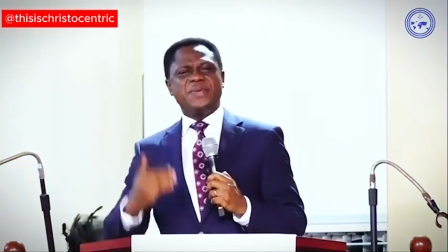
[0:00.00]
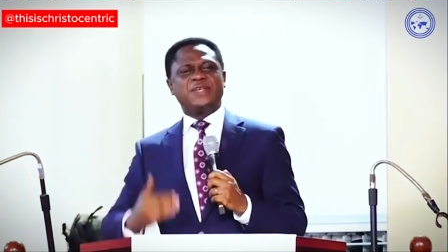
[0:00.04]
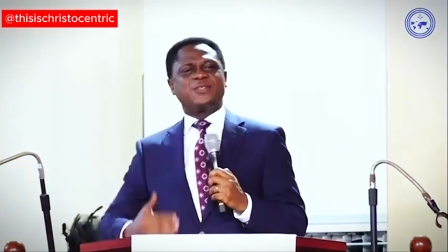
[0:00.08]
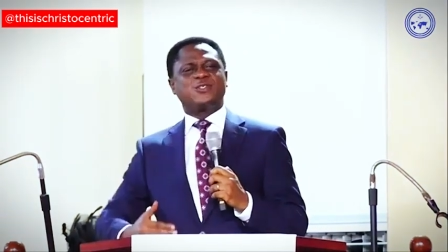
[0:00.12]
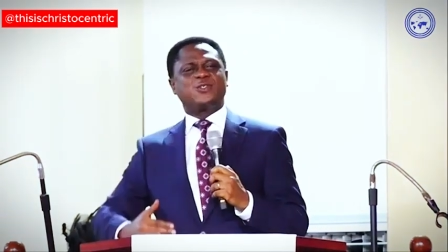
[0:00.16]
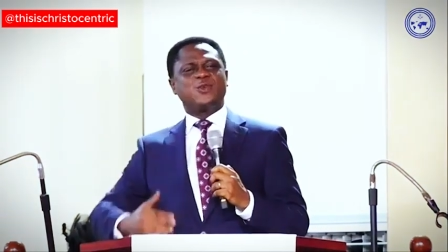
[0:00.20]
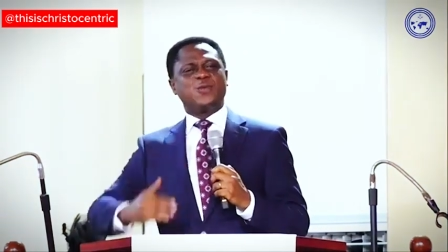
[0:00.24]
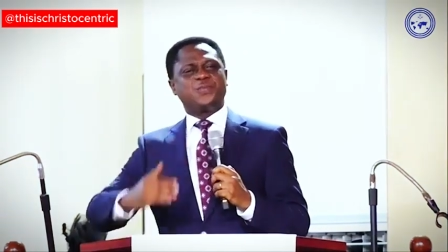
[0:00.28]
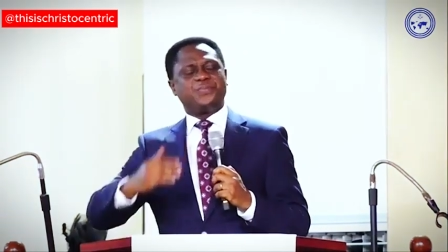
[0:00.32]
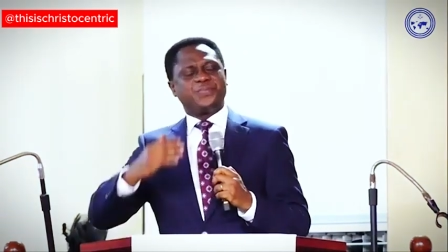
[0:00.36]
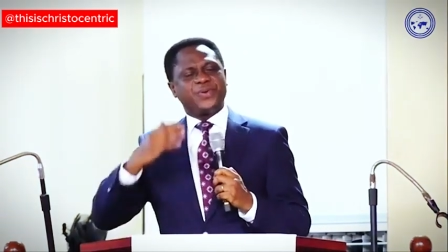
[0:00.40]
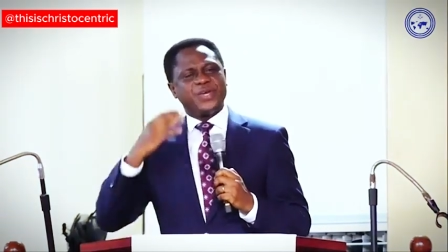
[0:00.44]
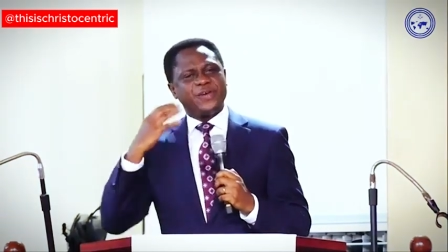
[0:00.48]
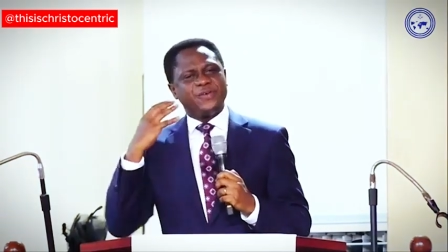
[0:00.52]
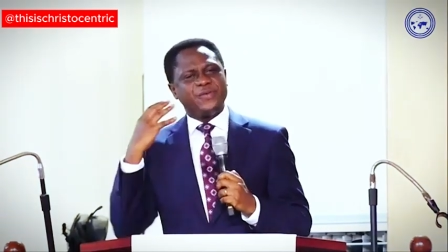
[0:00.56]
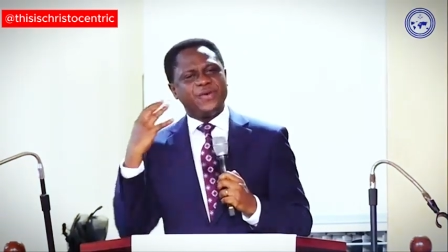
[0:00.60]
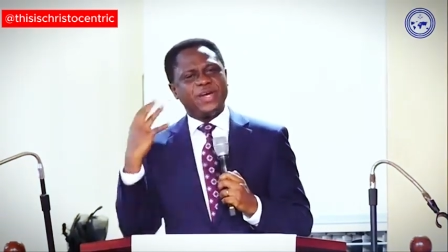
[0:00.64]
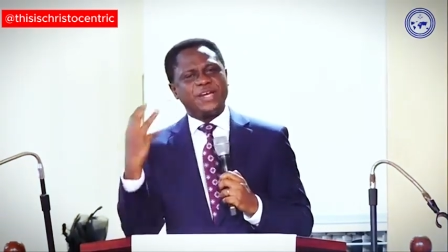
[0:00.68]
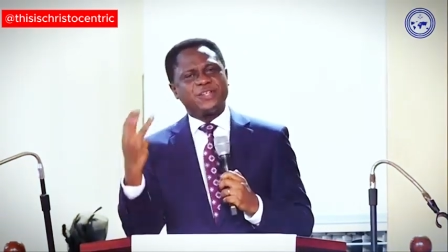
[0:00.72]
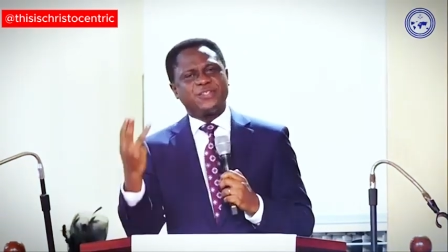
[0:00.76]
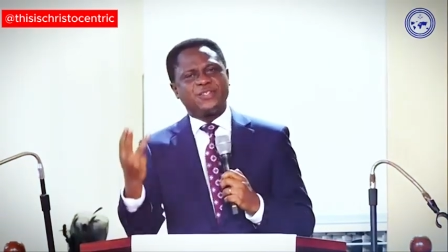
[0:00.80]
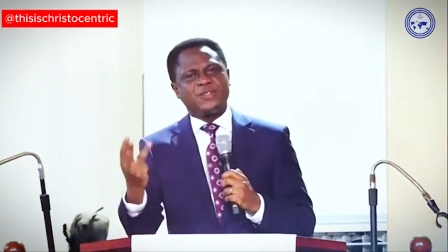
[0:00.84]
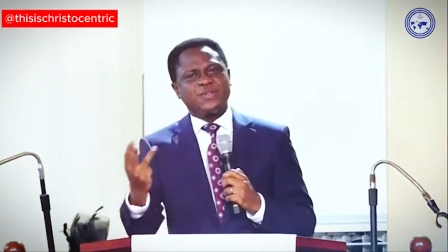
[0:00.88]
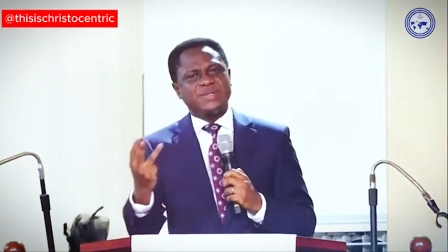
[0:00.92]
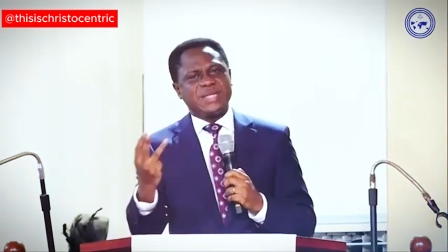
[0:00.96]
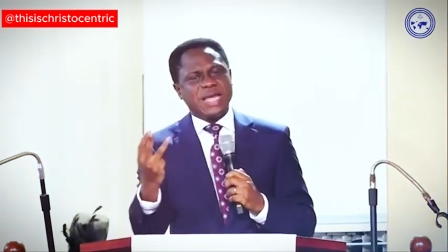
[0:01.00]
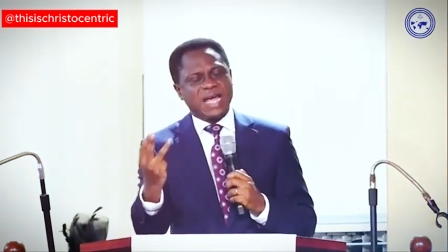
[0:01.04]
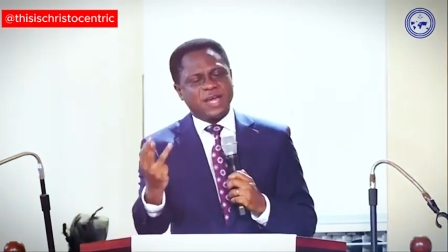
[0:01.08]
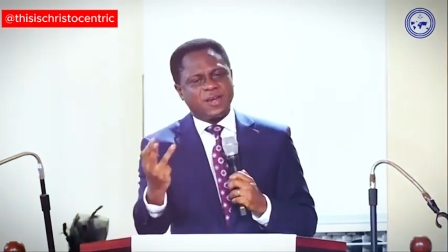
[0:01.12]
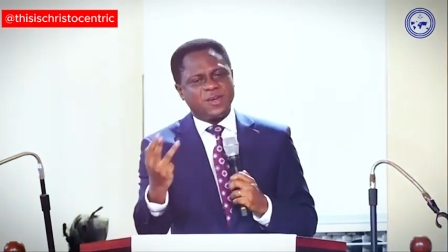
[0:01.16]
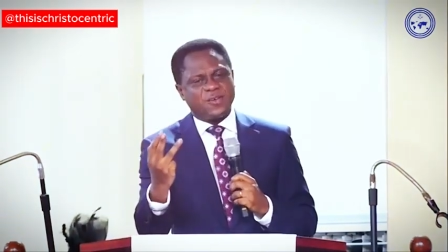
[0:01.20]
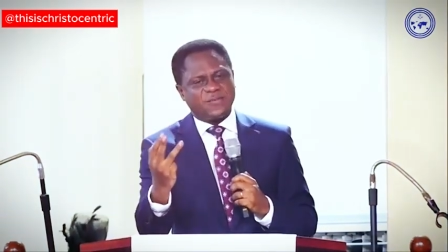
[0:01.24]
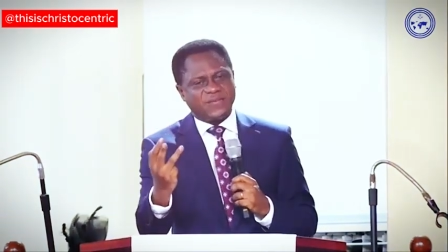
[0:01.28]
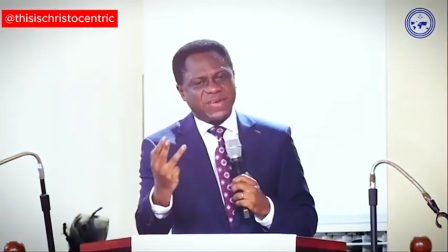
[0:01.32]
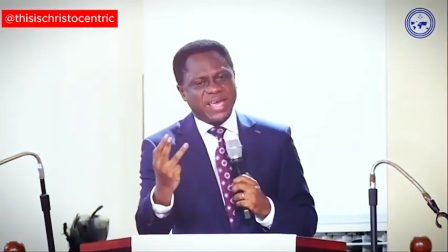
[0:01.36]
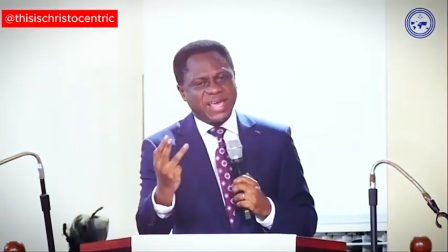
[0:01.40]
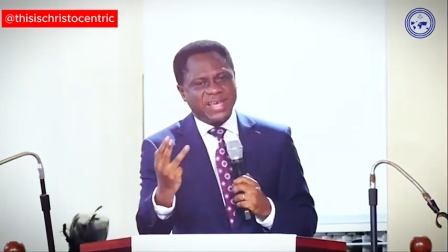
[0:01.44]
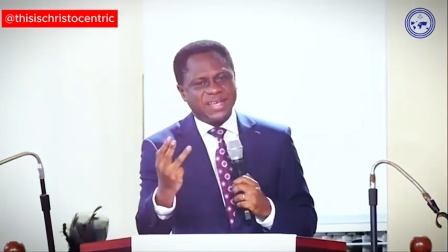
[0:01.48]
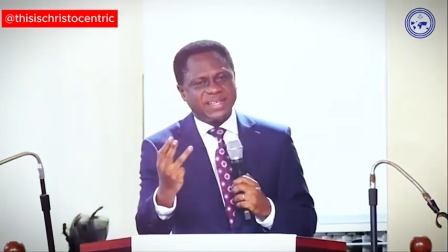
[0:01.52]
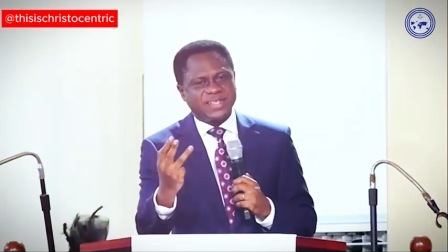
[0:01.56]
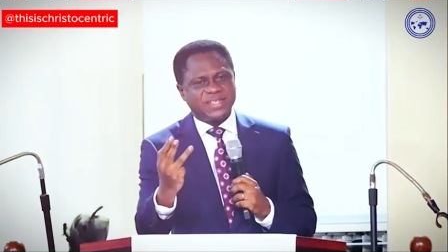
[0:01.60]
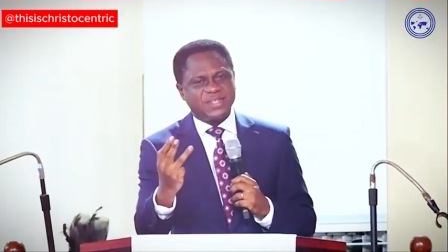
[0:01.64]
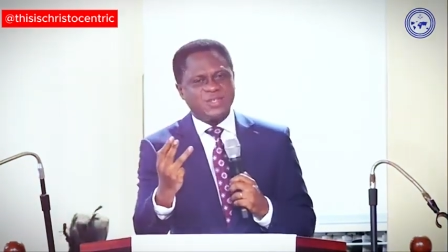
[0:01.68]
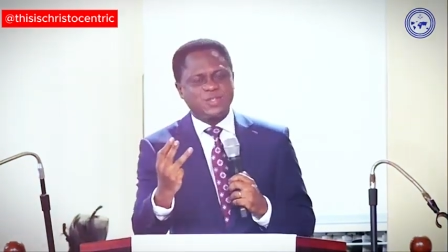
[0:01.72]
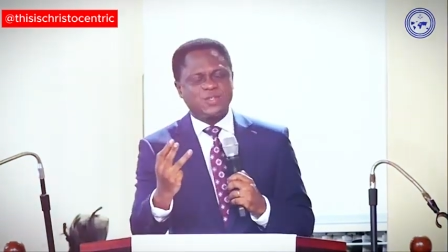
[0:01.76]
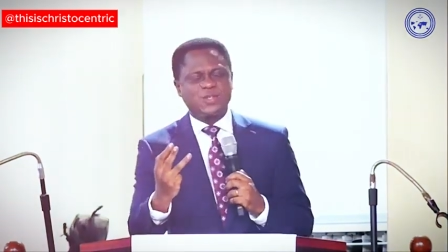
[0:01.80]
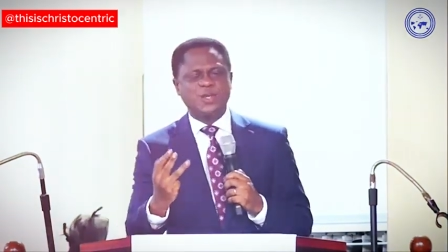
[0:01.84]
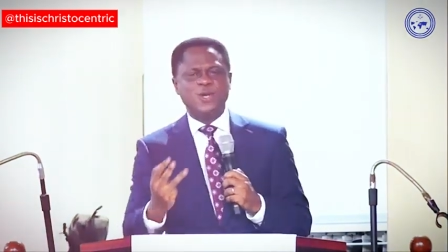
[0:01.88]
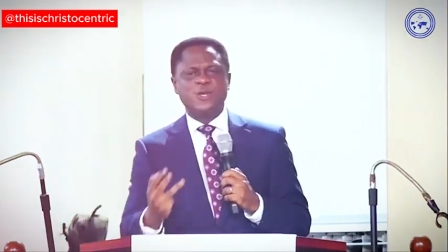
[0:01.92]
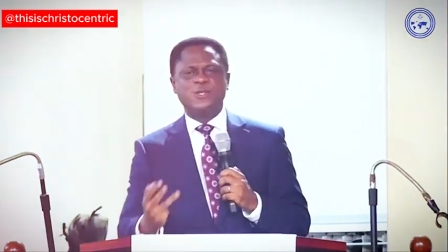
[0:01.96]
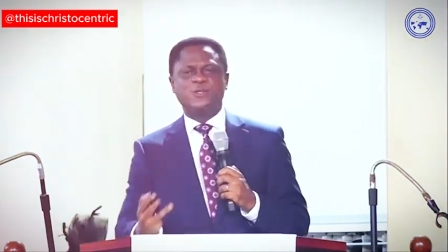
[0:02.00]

is superior to that of angels,